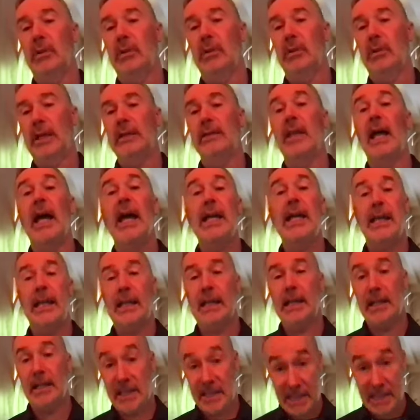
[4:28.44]
like
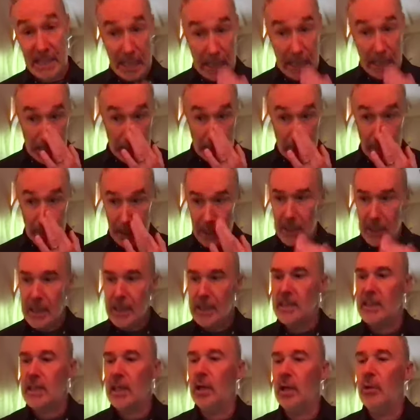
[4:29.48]
lighting in a setup.
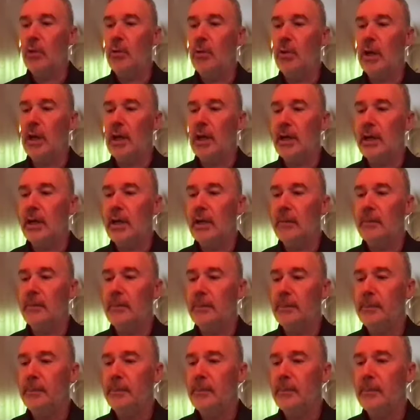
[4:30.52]
So
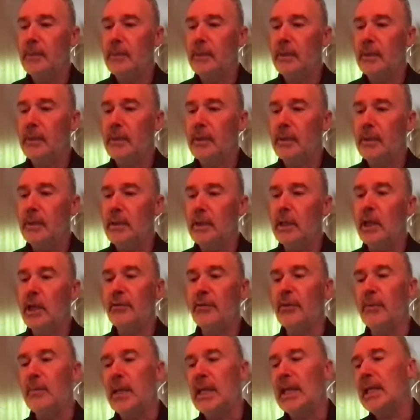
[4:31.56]

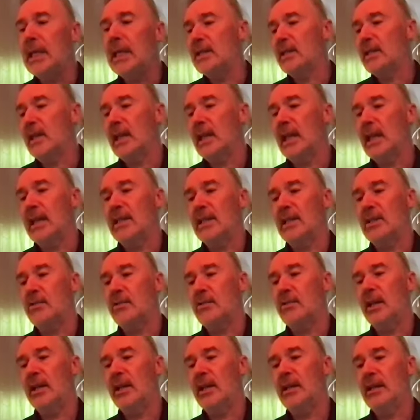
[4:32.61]
for me, it's like I just
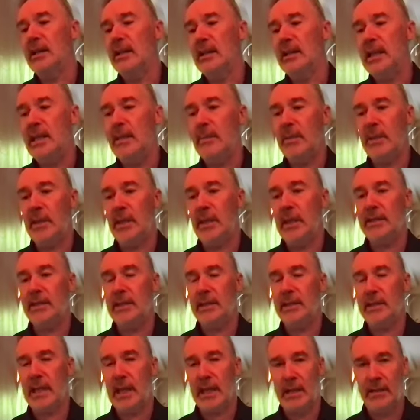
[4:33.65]
try to keep things
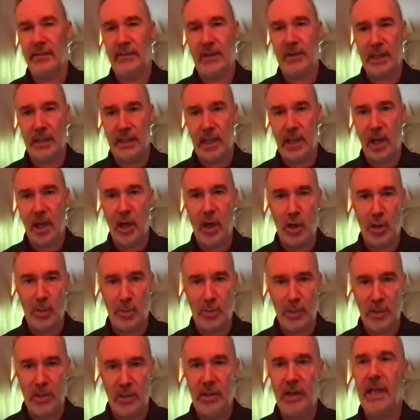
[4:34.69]
as kind of like
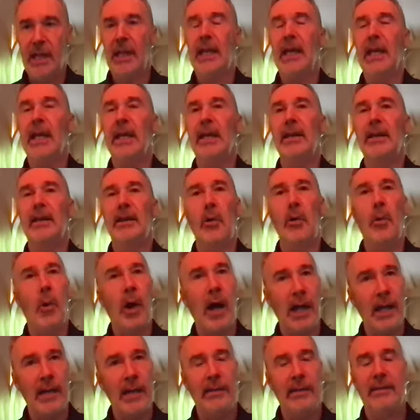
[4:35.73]
calm and
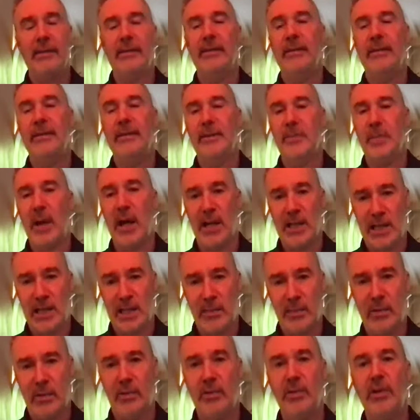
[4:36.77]
quiet as
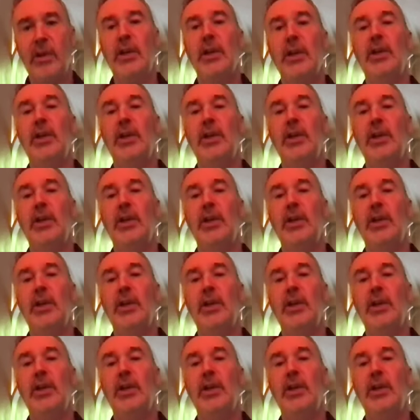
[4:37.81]
possible